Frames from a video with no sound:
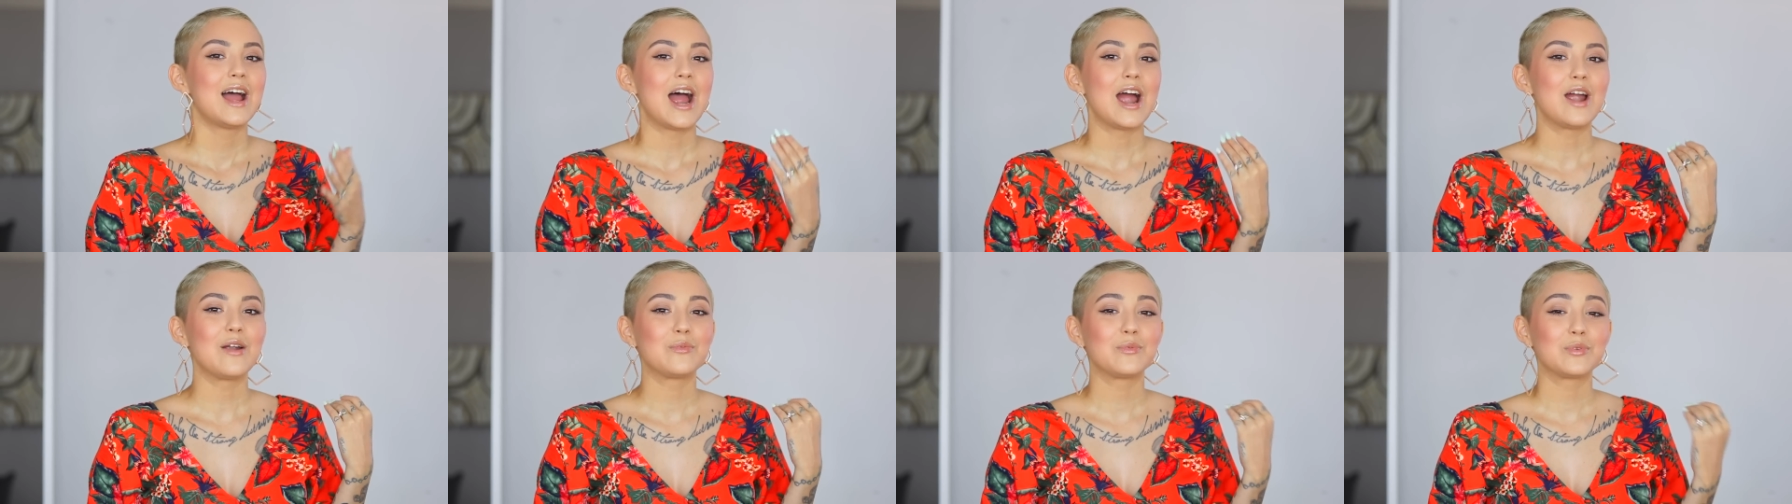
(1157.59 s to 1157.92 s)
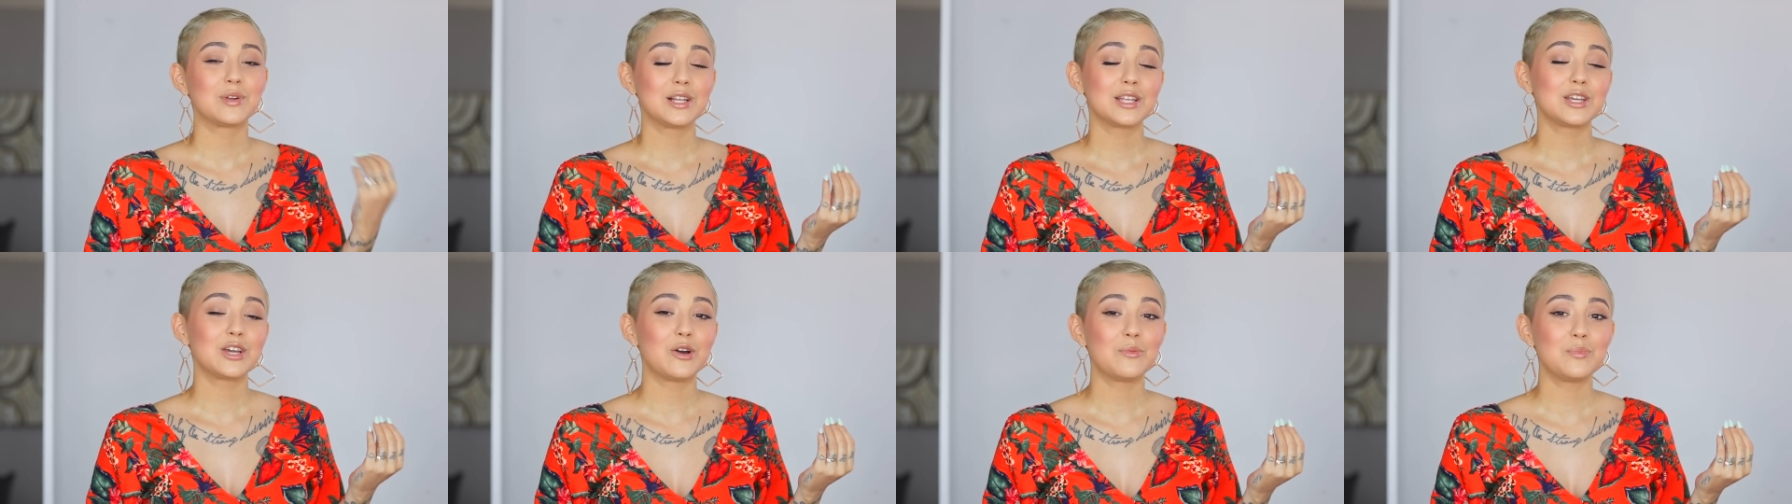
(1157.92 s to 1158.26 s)
I
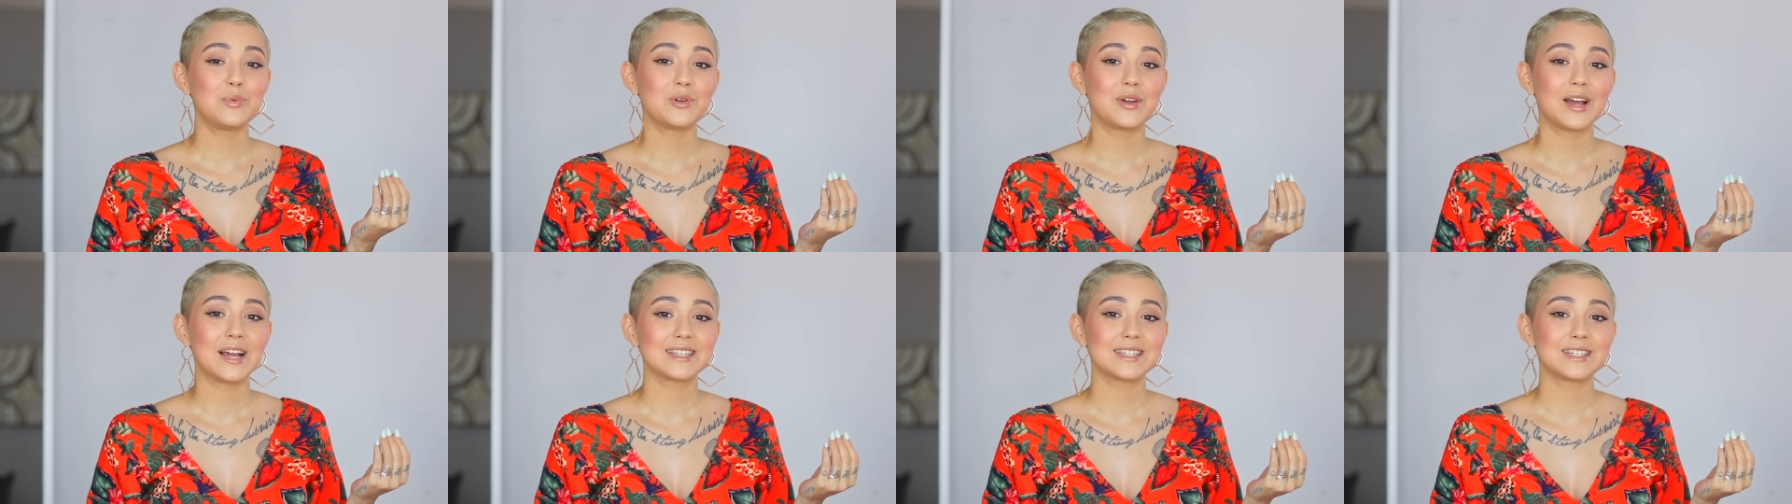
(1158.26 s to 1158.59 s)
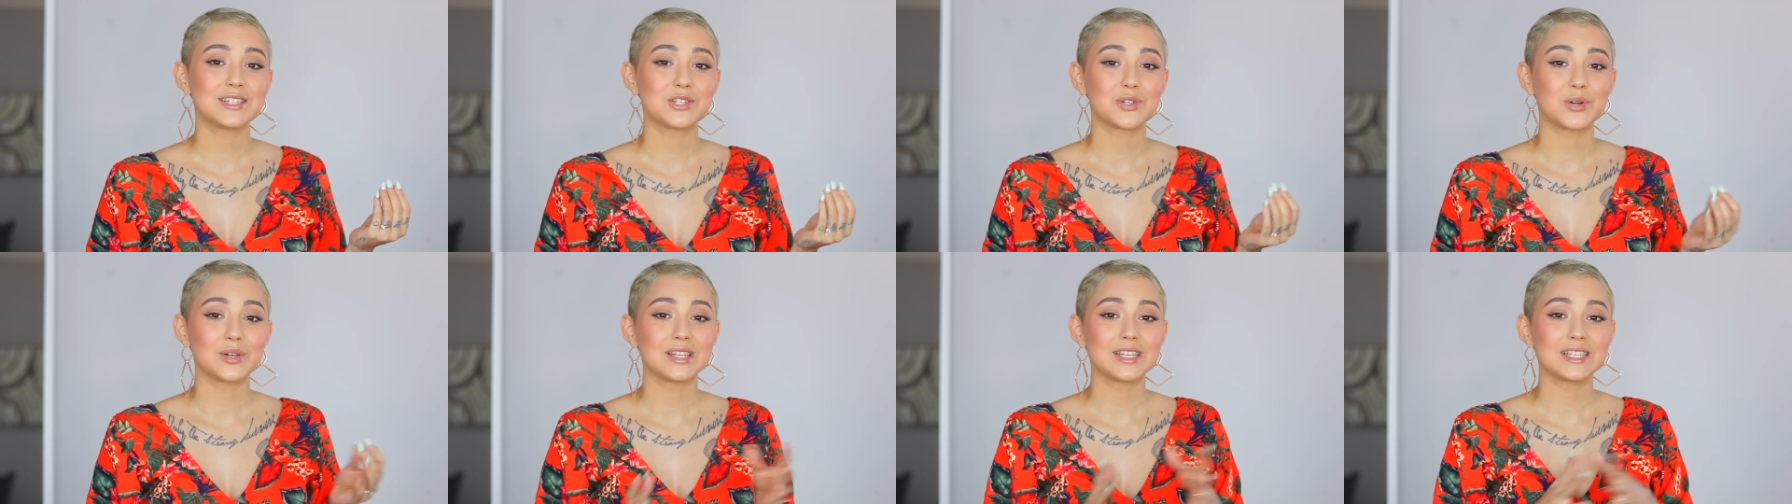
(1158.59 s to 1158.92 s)
really hope you guys
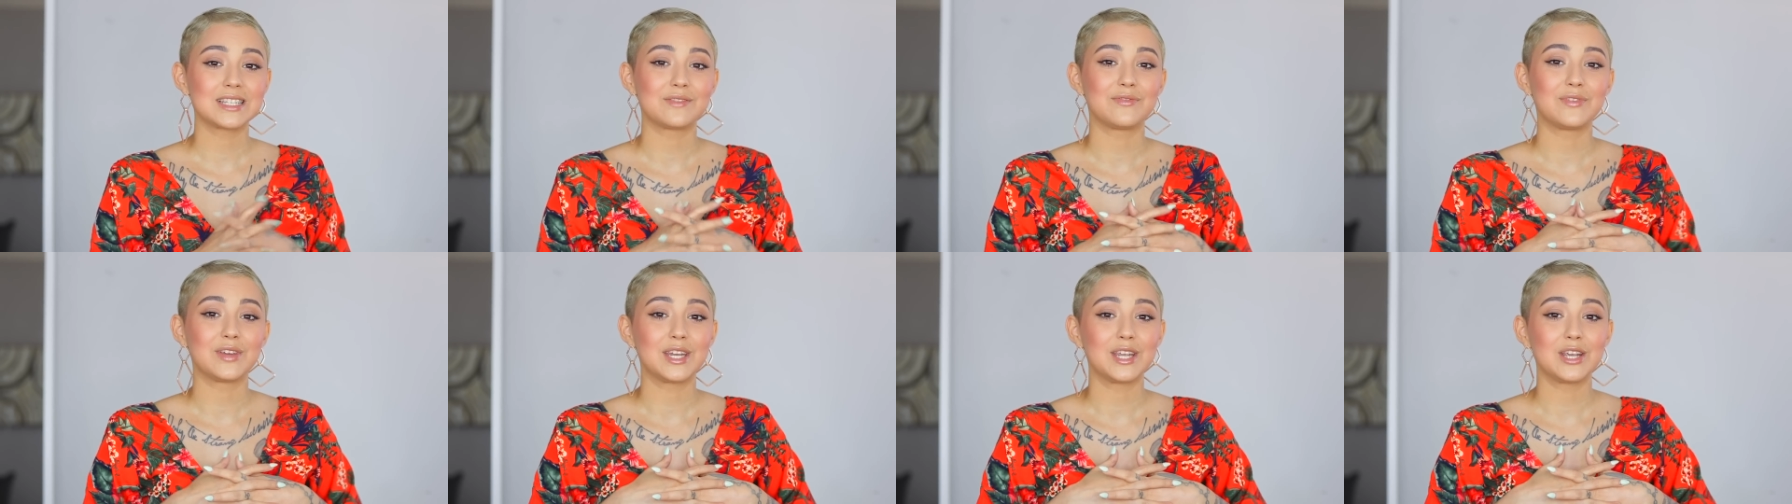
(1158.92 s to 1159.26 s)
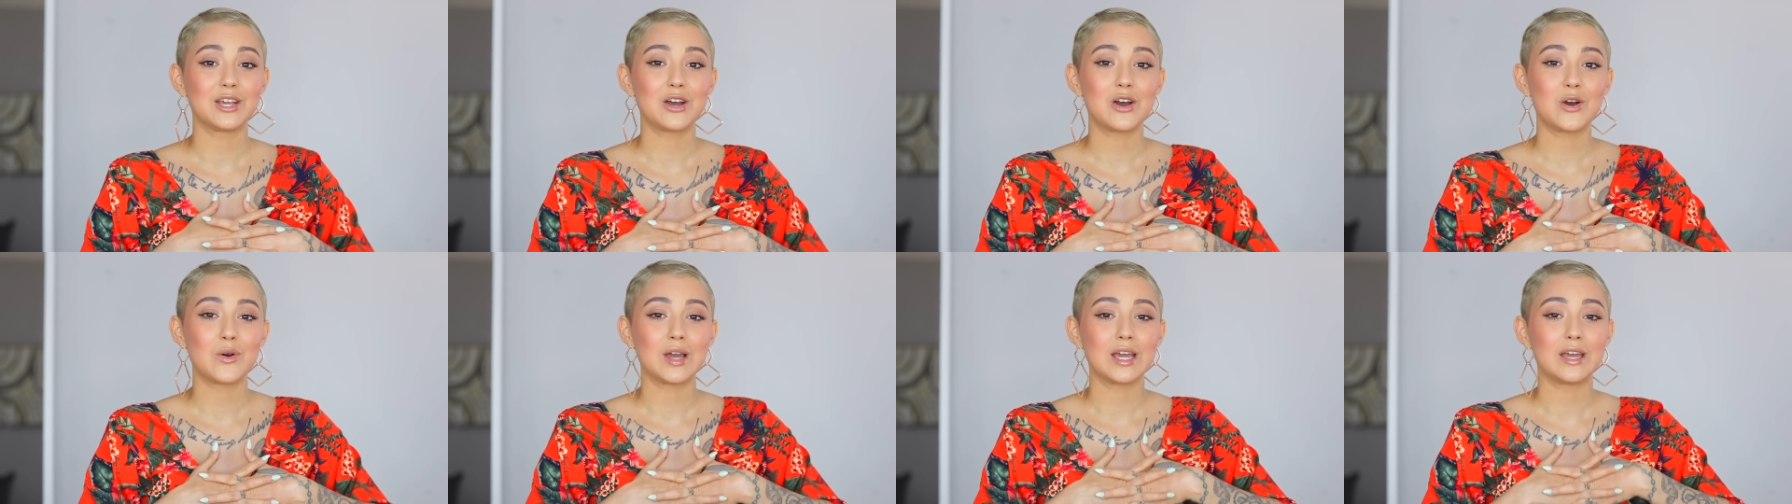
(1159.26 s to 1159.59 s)
enjoyed this
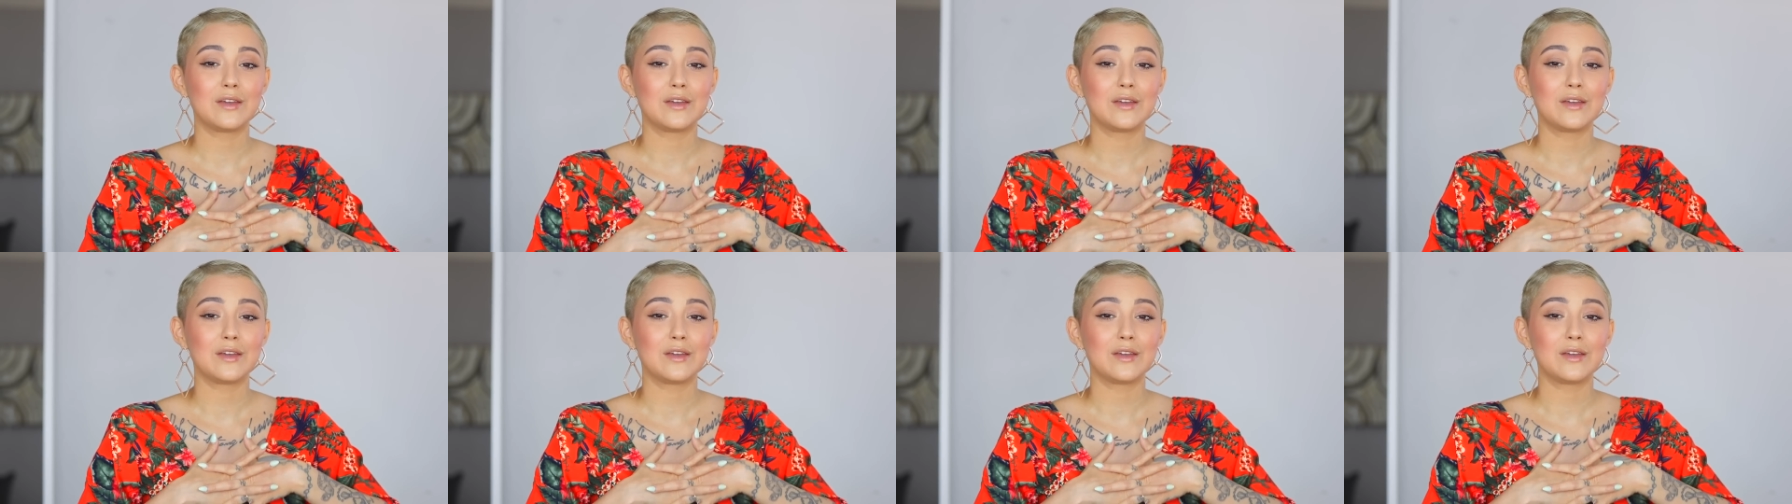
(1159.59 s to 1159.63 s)
video.